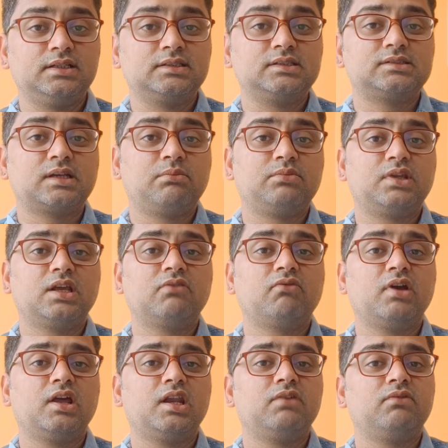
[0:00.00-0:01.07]
This is something
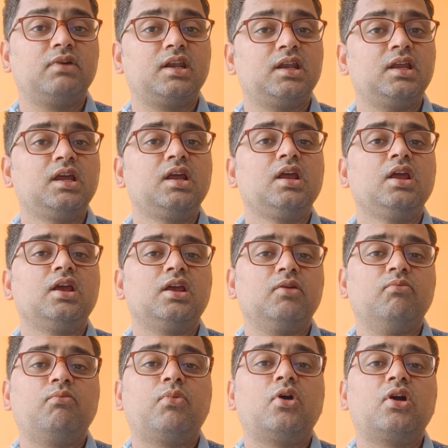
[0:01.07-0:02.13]
very very
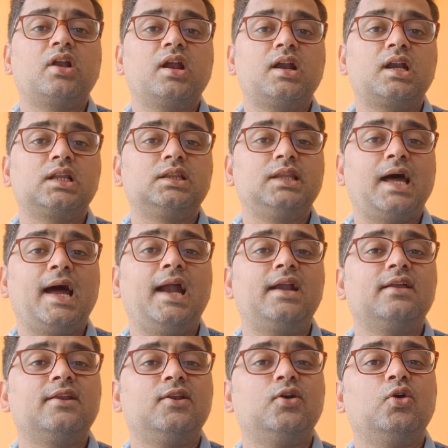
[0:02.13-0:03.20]
important
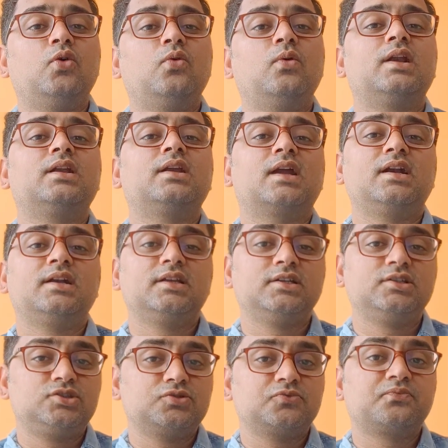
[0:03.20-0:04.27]
that no one can
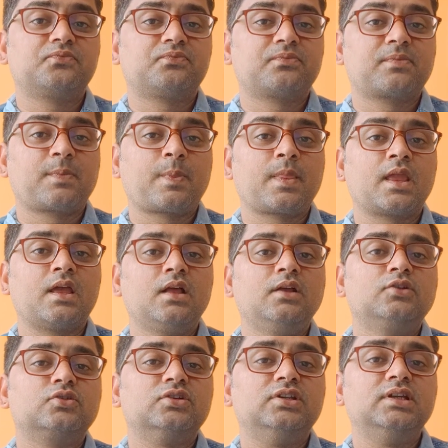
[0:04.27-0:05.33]
teach you.
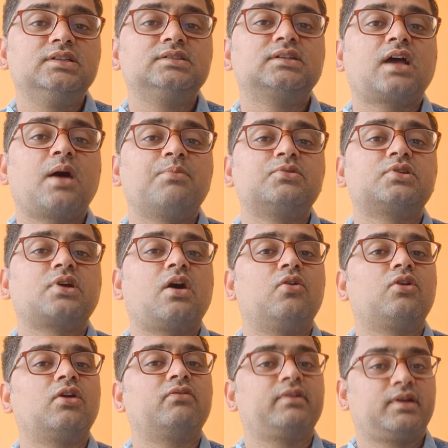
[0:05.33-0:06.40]
So this comes
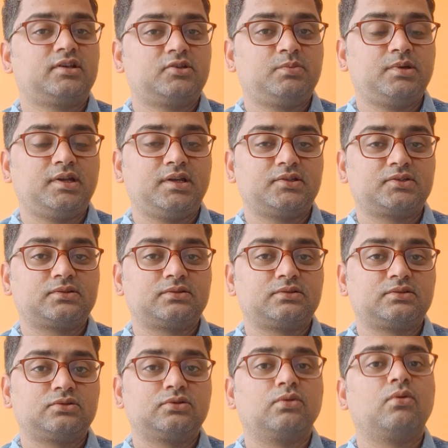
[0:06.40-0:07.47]
out of experience.
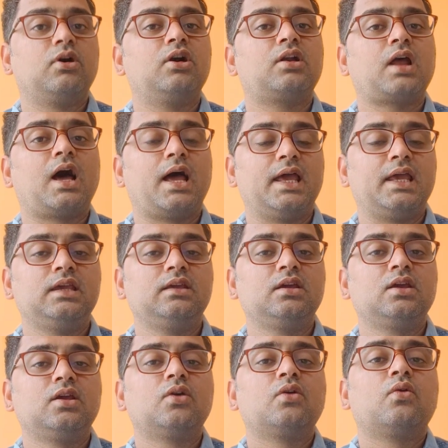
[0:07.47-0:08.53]
So what I
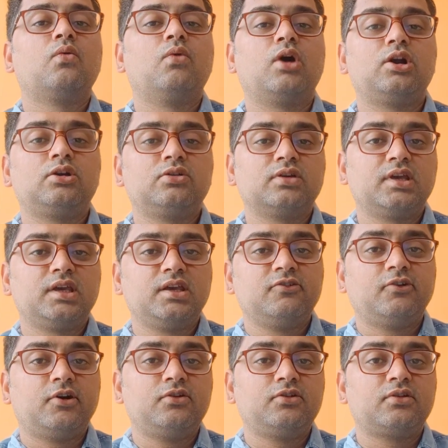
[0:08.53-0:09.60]
want to
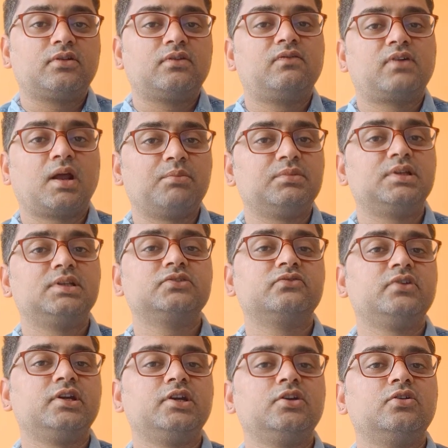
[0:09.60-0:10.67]
give out from this
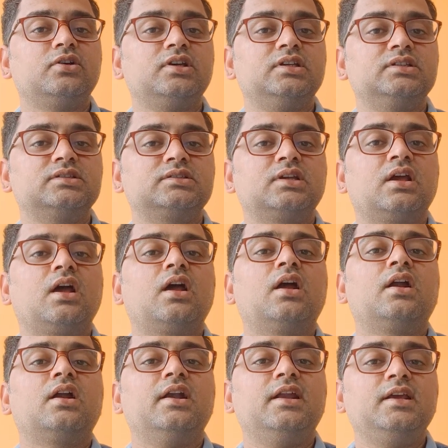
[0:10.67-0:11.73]
video is
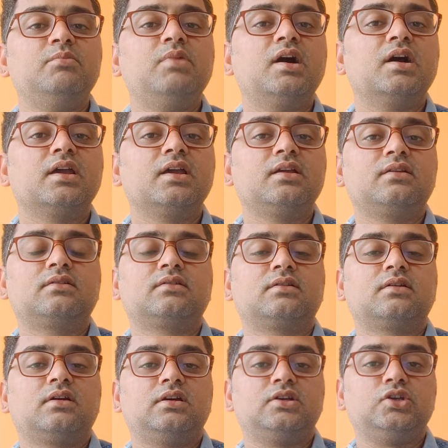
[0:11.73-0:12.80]
debugging
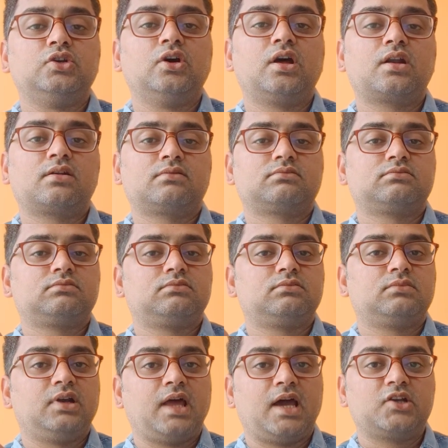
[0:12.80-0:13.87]
your
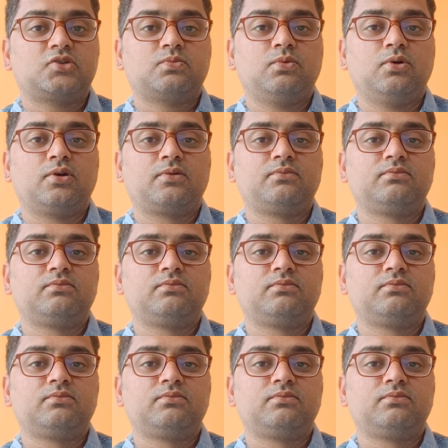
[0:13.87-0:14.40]
dashboard.